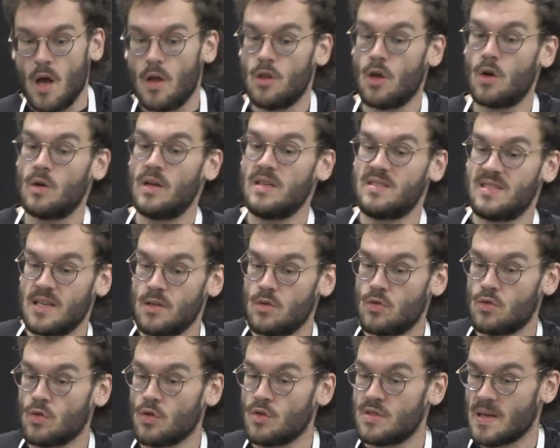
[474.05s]
Now let's say
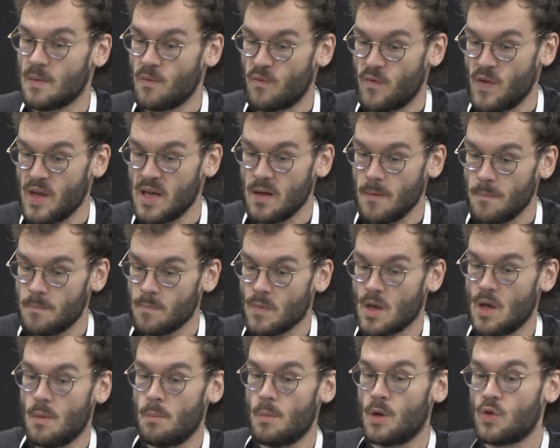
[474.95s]
you do the same thing,
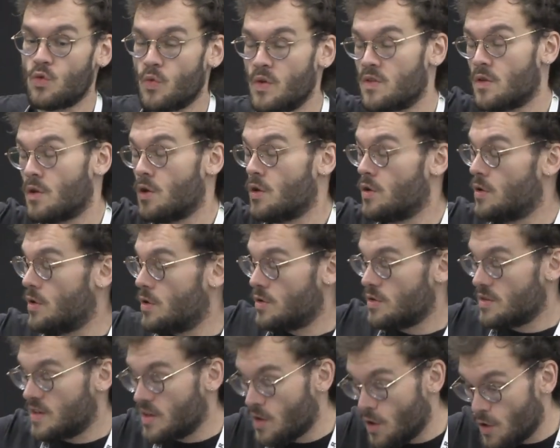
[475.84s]
but with
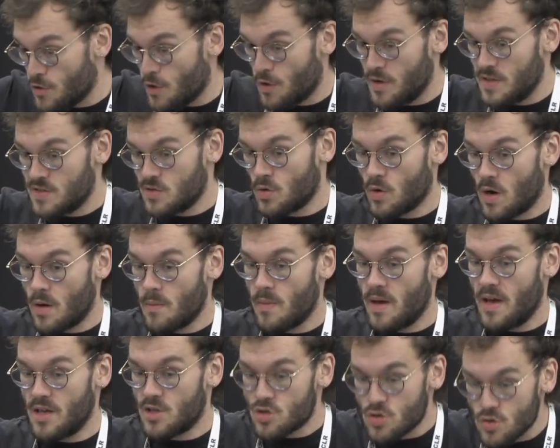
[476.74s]
the other
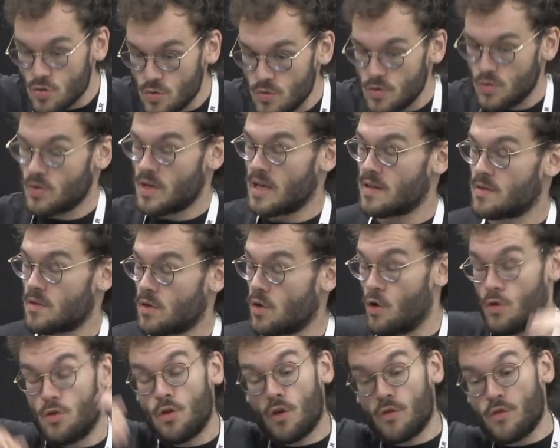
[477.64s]
histogram H2, you get
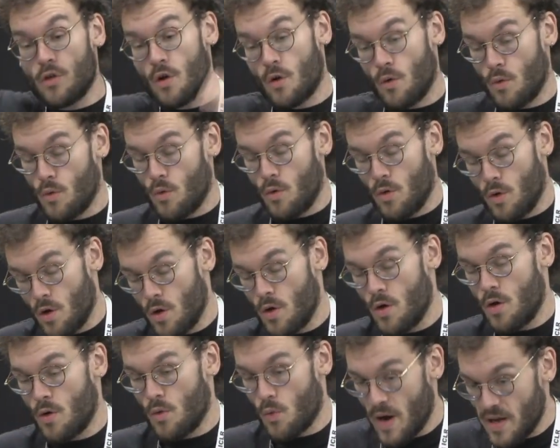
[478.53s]
another
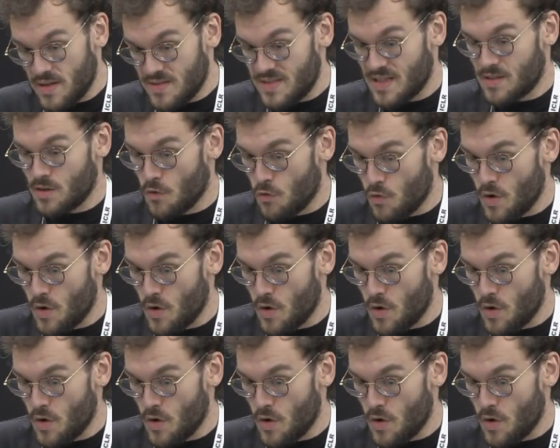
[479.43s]
set of